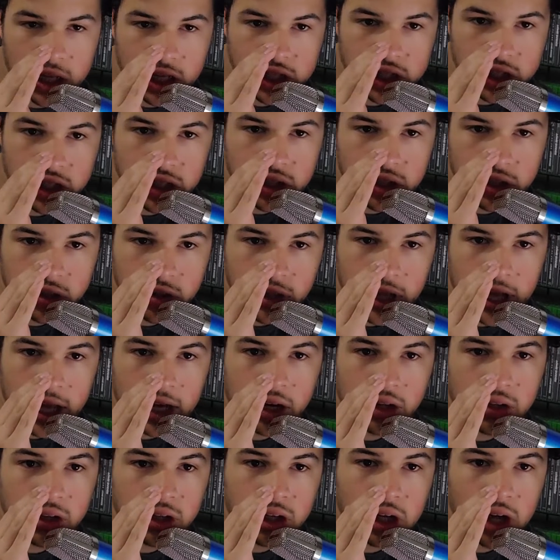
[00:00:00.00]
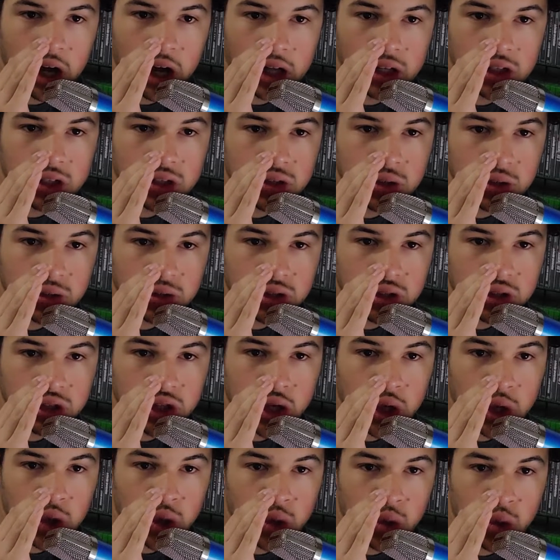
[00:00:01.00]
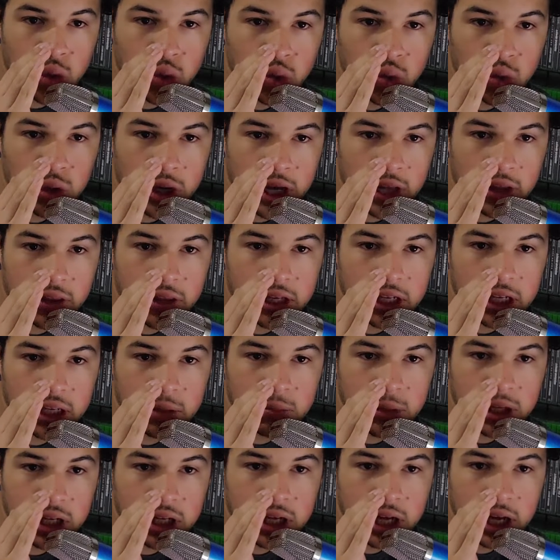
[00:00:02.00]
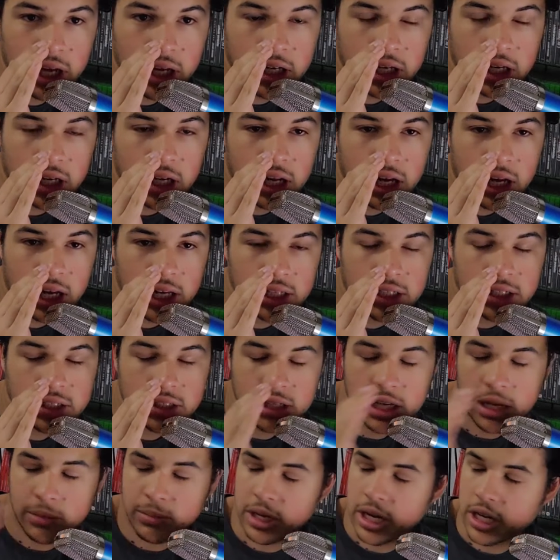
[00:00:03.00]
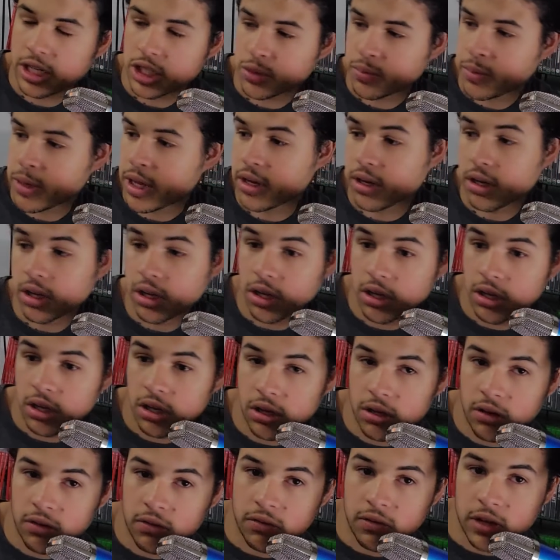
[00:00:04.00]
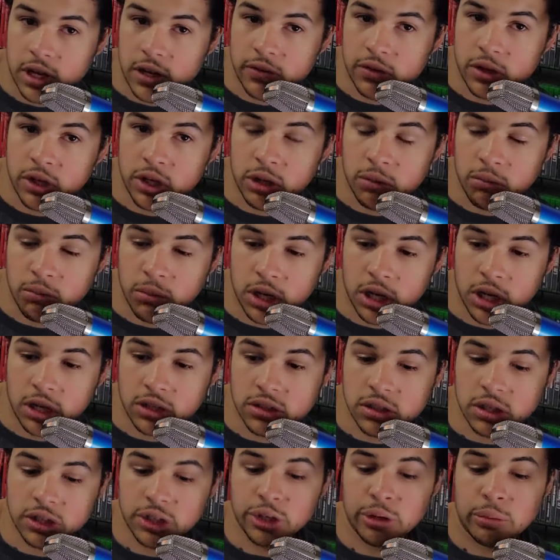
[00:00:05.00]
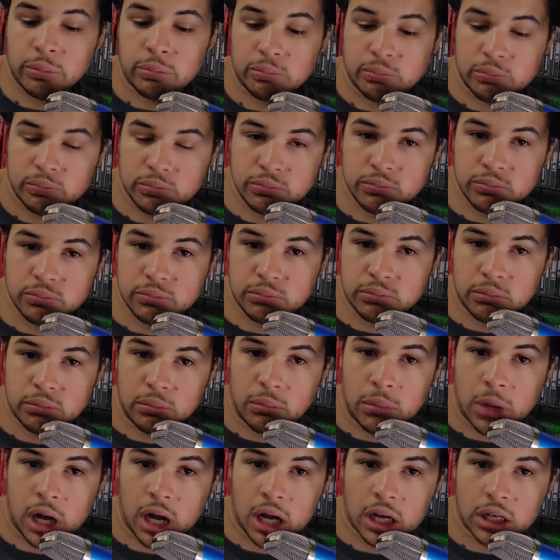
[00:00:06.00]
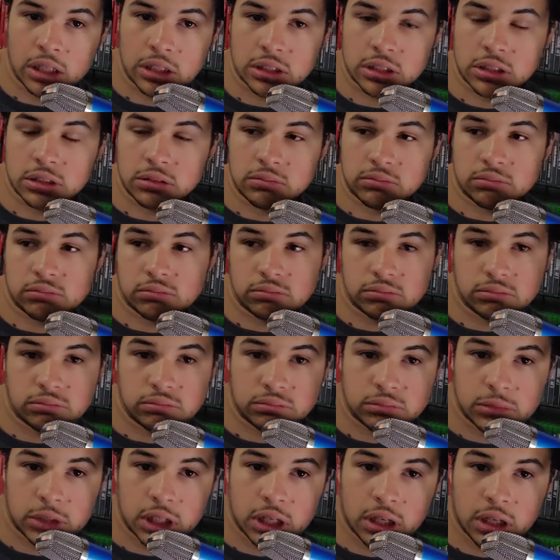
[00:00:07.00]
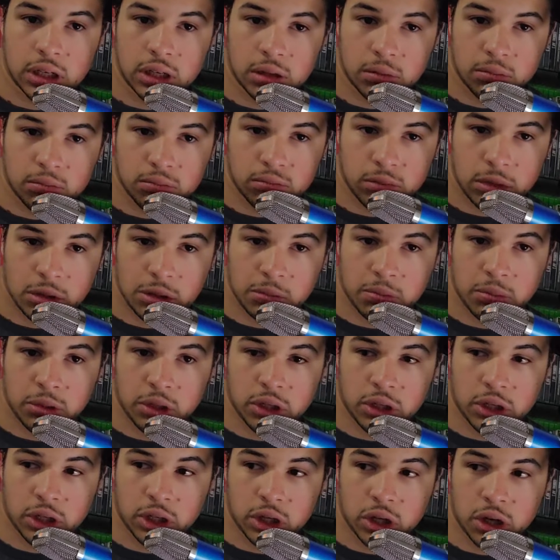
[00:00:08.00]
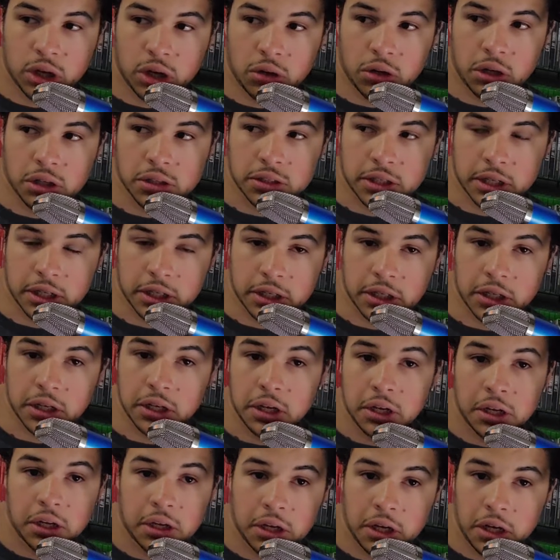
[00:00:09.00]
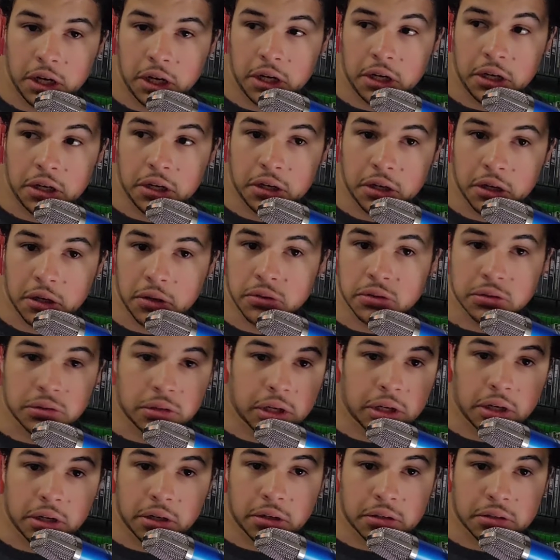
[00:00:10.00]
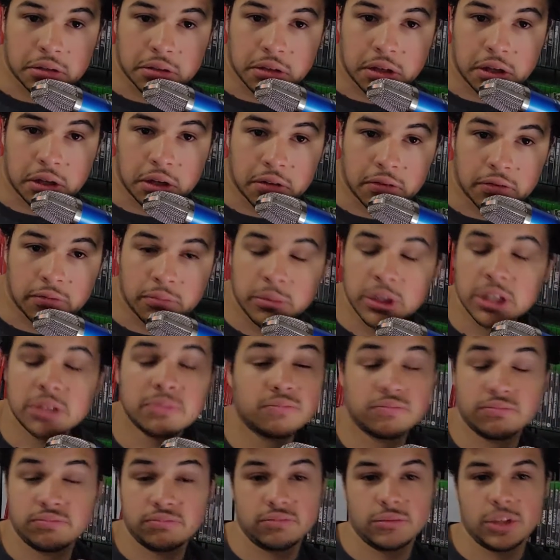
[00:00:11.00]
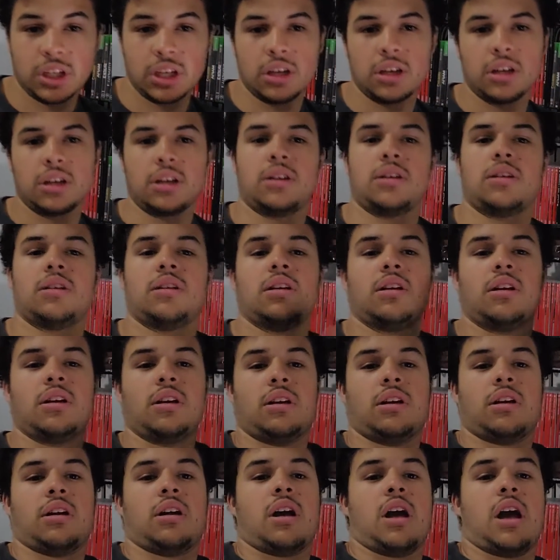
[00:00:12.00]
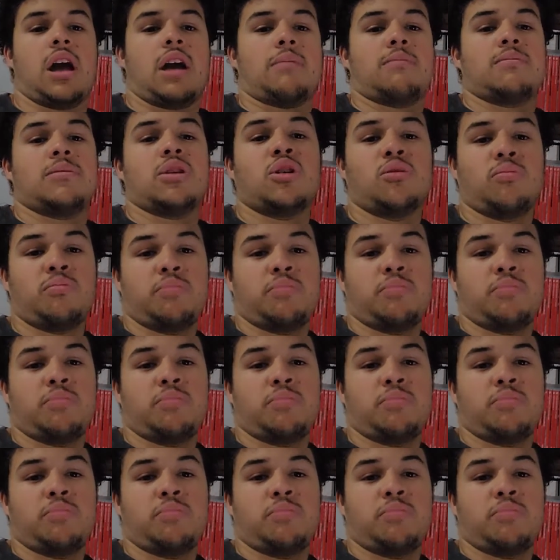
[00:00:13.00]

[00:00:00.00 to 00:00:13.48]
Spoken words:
should do that on the consoles too. I think it'd be kind of nice. I mean, I spent 500 bucks on your box, maybe putting a code as like a, here you go, try it or stuff, but I'm no